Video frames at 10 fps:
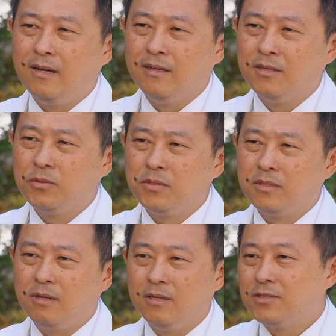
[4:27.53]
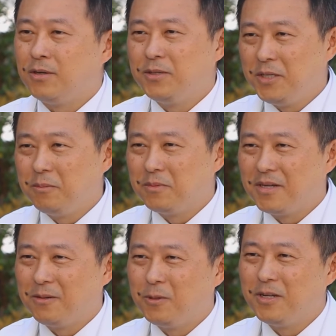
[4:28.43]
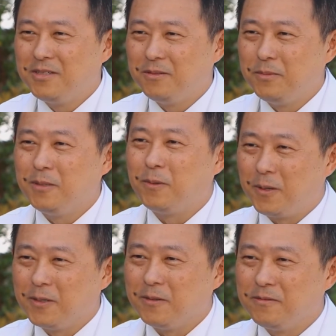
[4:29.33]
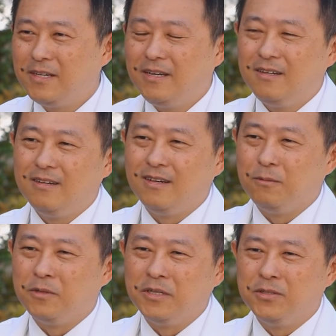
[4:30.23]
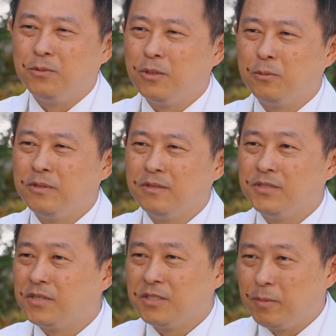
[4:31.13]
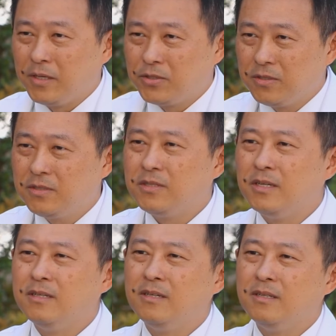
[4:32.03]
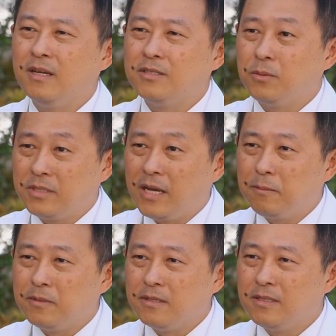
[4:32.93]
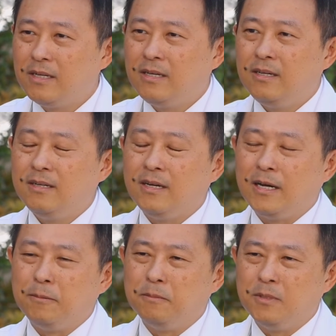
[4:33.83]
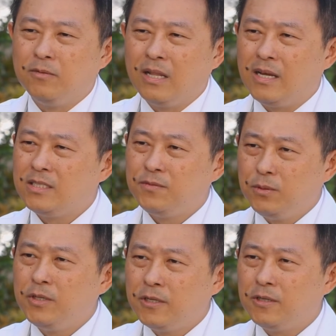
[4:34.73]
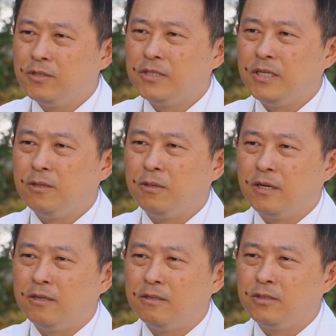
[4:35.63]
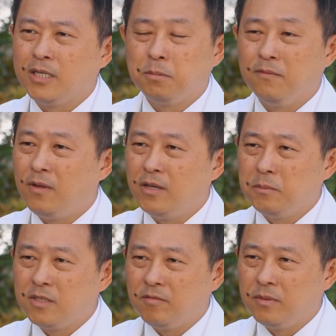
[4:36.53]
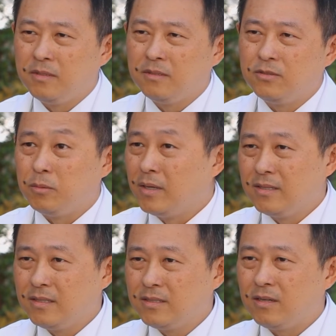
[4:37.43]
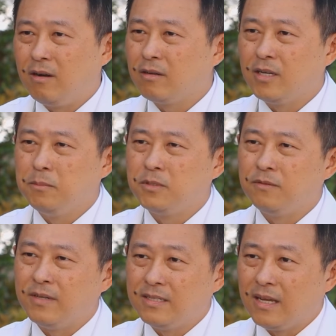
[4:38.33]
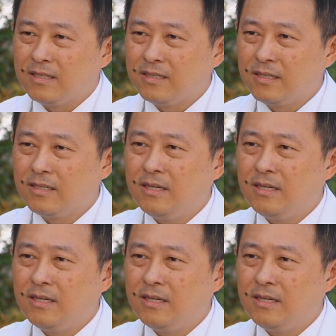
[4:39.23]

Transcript: This was an all-star team that I wanted to be a part of. I wanted to work with the sickest patients, and that's what's happened. Over the last few years, our transplant volumes have been tremendous. Our outcomes are fantastic.